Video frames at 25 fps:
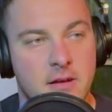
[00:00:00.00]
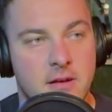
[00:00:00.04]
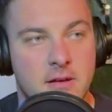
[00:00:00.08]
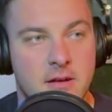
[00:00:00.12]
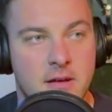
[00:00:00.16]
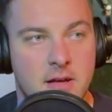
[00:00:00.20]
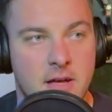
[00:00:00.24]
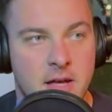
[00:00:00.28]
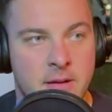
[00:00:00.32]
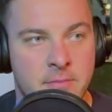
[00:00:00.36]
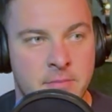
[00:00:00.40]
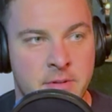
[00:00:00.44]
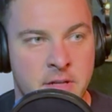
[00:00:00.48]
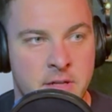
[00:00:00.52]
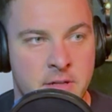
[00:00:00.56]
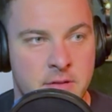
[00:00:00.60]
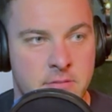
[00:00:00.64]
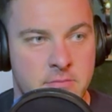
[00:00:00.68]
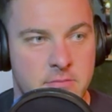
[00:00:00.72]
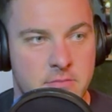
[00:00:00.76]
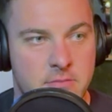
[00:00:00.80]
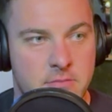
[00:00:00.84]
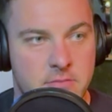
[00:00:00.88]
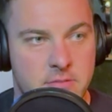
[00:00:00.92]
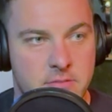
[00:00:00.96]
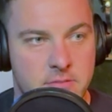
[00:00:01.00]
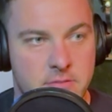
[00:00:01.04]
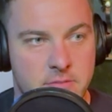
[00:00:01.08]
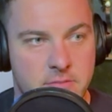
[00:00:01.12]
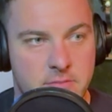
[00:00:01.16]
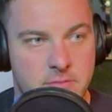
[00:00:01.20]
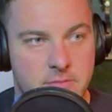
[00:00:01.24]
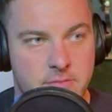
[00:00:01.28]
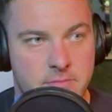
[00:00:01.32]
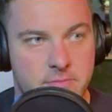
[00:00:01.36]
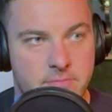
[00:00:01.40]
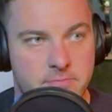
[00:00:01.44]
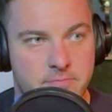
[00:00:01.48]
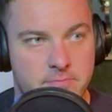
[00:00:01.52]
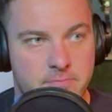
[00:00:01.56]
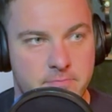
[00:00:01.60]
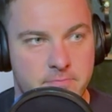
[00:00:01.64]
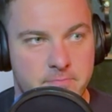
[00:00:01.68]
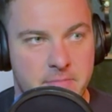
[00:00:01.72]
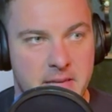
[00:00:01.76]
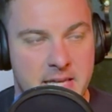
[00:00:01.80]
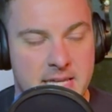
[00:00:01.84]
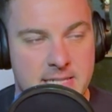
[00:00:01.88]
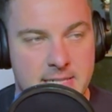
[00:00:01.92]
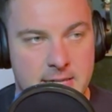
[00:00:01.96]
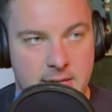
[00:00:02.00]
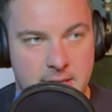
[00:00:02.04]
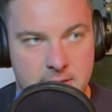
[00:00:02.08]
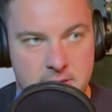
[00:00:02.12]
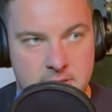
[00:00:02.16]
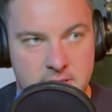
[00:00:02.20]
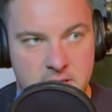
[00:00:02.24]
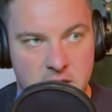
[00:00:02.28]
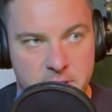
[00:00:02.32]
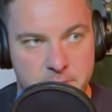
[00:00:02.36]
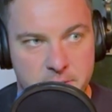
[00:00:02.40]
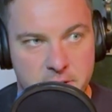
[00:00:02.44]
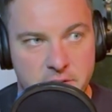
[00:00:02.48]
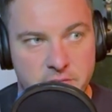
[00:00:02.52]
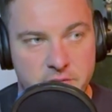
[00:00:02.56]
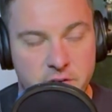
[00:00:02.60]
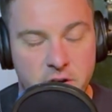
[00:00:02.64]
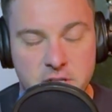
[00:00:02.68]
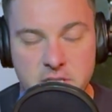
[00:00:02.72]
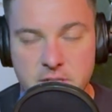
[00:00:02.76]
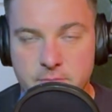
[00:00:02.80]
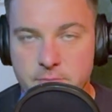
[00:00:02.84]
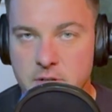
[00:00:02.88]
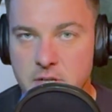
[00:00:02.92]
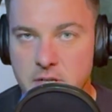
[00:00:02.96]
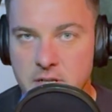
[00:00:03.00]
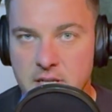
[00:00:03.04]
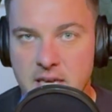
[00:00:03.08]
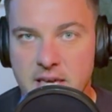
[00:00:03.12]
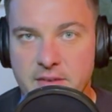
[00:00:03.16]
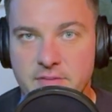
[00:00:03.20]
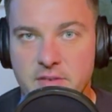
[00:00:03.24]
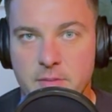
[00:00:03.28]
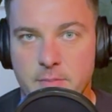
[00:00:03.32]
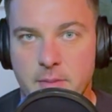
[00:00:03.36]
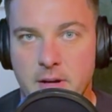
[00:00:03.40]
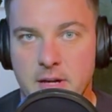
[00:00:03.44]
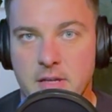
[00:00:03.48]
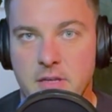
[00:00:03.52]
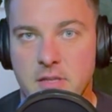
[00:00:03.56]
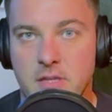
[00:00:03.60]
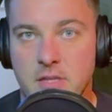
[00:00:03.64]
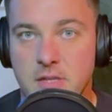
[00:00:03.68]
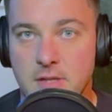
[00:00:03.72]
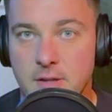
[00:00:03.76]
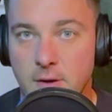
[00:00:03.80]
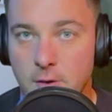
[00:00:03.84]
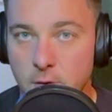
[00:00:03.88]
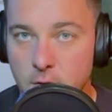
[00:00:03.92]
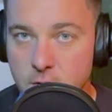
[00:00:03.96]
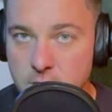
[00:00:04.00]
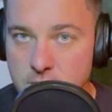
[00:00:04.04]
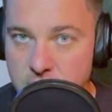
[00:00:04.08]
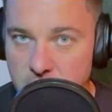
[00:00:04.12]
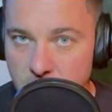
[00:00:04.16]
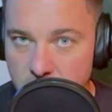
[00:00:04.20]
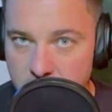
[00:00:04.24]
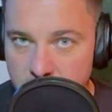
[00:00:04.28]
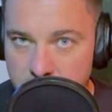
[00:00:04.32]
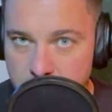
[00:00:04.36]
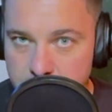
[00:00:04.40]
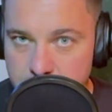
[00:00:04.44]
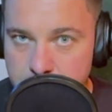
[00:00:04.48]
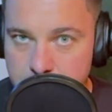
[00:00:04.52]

I'm going to, because I like the sound of my own voice, I'm going to give you my thoughts on it.